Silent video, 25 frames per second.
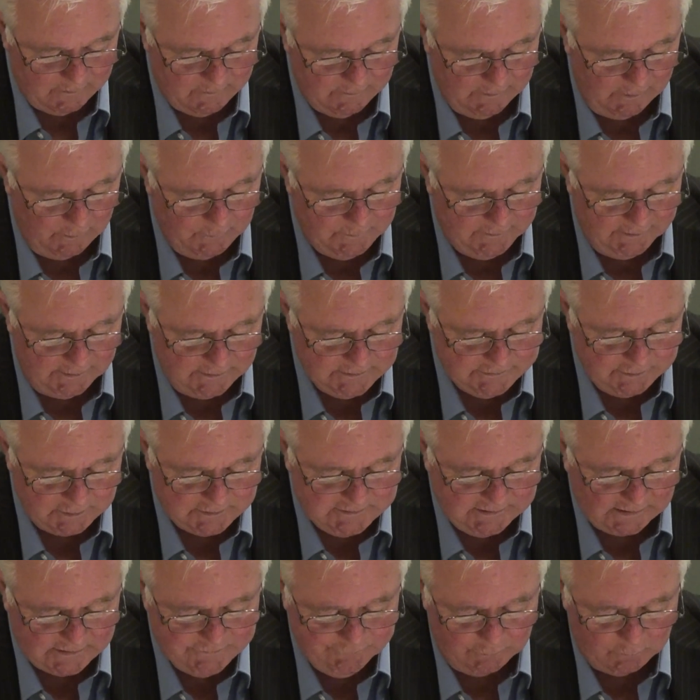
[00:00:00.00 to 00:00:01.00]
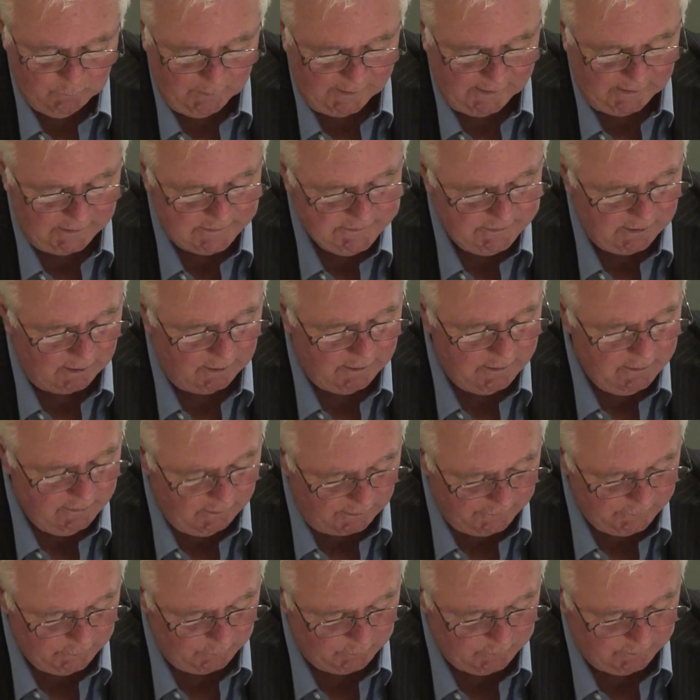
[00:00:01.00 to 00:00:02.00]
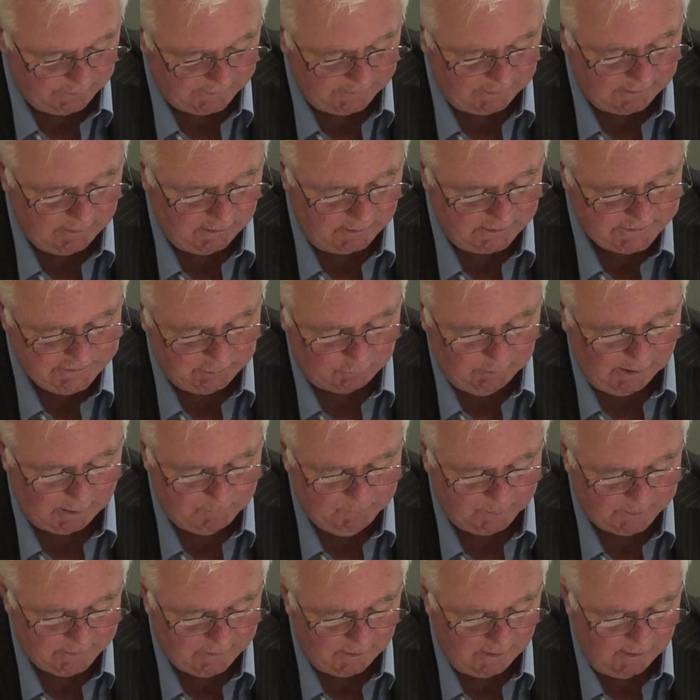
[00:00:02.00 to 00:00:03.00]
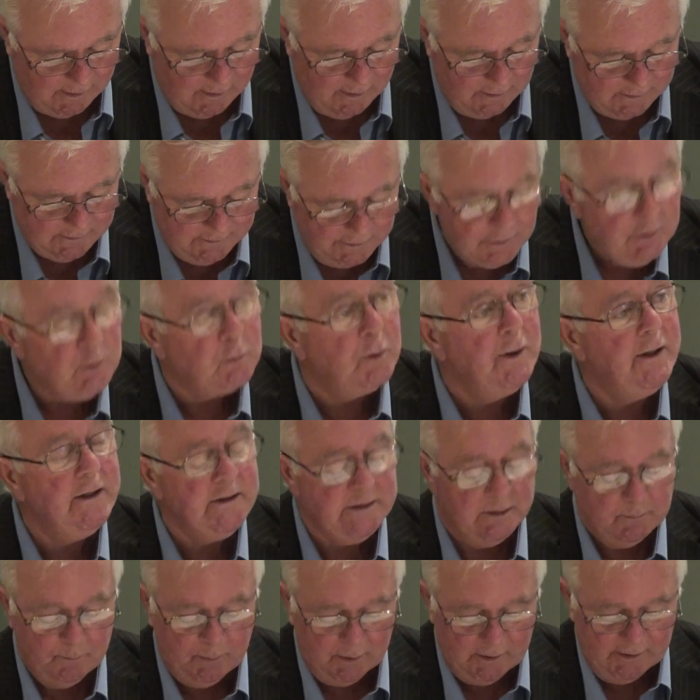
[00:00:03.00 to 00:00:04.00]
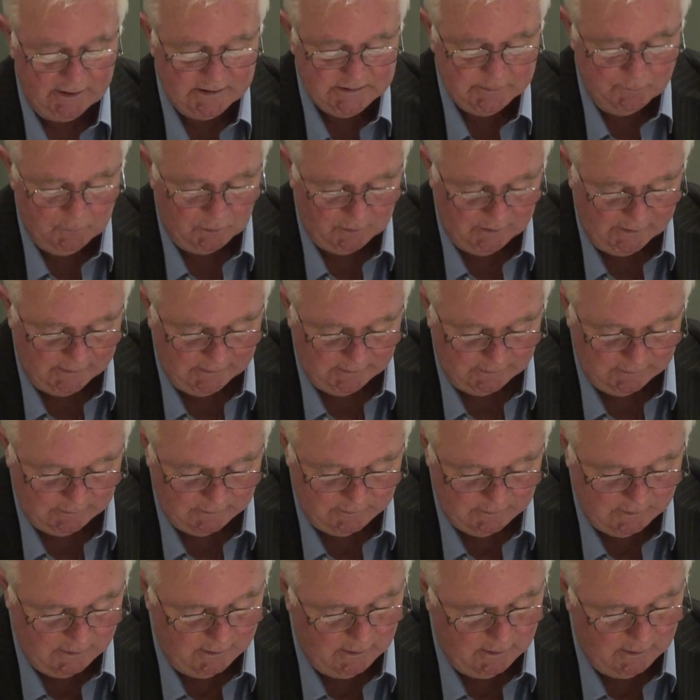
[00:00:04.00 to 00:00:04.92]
Now, these successful raids not only caused a rapid decrease in police morale,